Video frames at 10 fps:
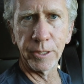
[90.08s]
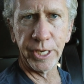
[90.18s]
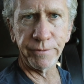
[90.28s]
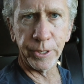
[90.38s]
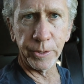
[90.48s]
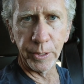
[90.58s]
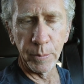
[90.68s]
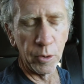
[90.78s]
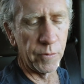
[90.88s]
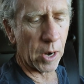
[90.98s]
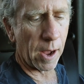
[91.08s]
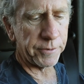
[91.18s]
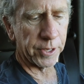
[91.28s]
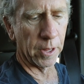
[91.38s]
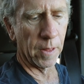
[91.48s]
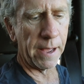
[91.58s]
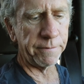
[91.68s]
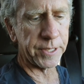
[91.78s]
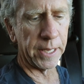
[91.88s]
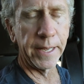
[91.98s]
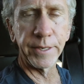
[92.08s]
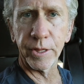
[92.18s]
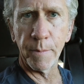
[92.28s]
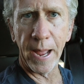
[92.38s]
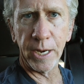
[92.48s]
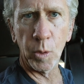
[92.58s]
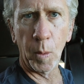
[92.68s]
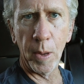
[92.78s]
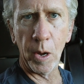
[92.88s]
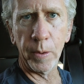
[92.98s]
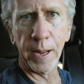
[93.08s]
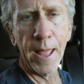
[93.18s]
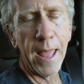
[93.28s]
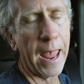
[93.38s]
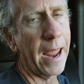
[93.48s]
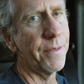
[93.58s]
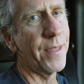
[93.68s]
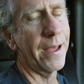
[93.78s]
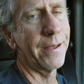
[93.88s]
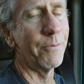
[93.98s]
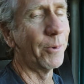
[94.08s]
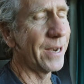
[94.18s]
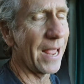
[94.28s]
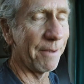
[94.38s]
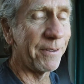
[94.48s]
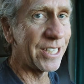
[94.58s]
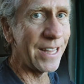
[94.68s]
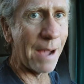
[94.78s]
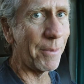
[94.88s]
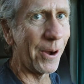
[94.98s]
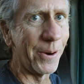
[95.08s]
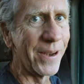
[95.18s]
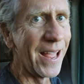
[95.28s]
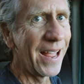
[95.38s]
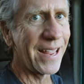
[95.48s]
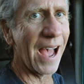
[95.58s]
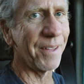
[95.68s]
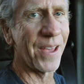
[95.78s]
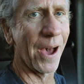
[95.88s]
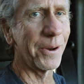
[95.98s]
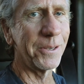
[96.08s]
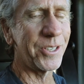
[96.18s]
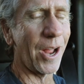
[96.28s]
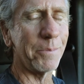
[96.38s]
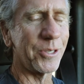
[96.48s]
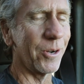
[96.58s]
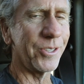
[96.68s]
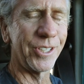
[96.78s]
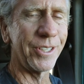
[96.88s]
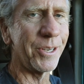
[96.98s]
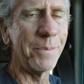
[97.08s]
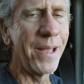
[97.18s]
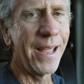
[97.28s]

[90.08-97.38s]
your shifter, you move it off to the left into the manual mode, and then if it's in that mode, yeah, the auto stop start system,